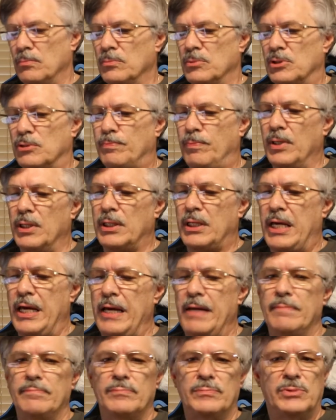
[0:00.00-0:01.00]
split
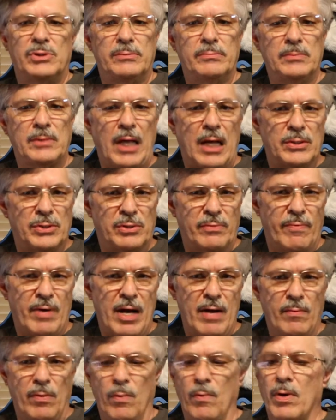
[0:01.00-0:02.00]
kit. It's got
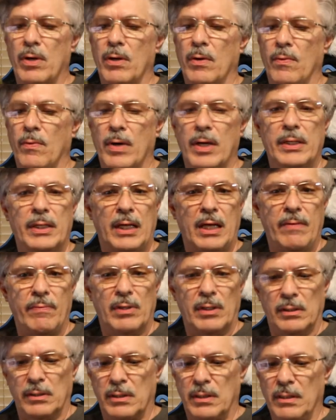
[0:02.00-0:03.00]
Survival 101 to give
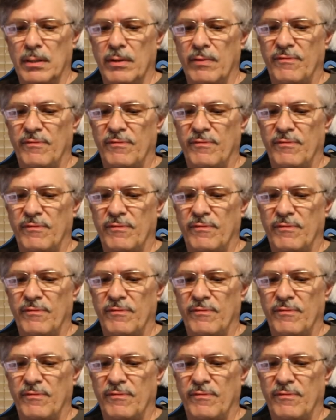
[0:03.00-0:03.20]
you a,